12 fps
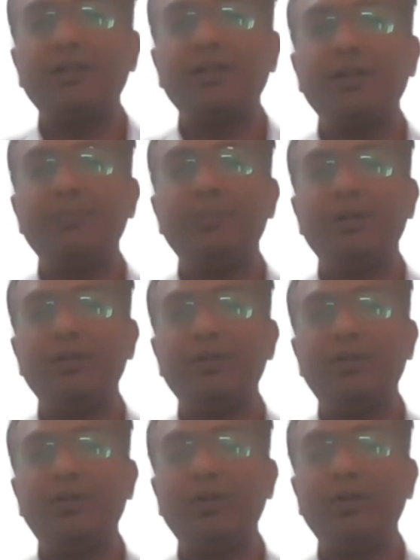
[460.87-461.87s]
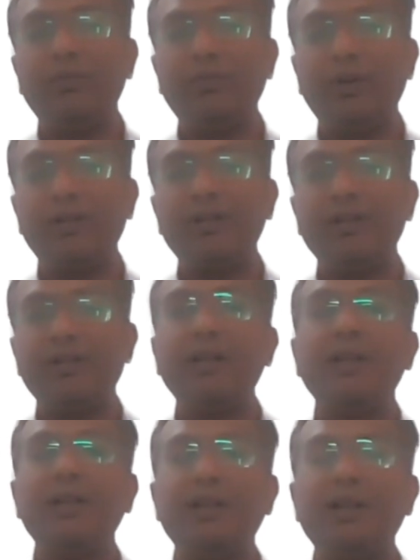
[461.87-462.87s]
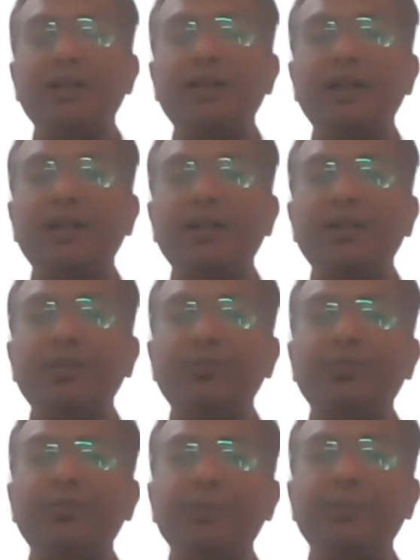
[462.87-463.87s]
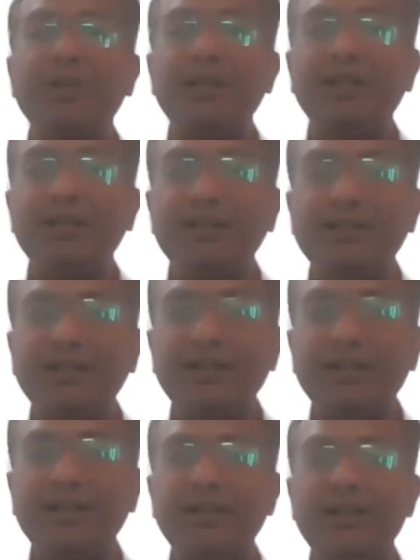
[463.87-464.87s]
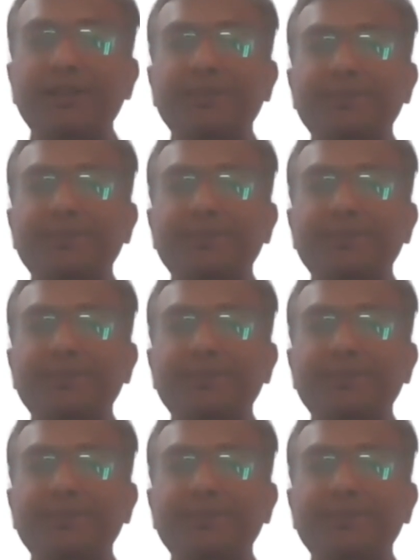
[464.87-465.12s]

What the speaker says: cup of water heated to 50 degrees centigrade.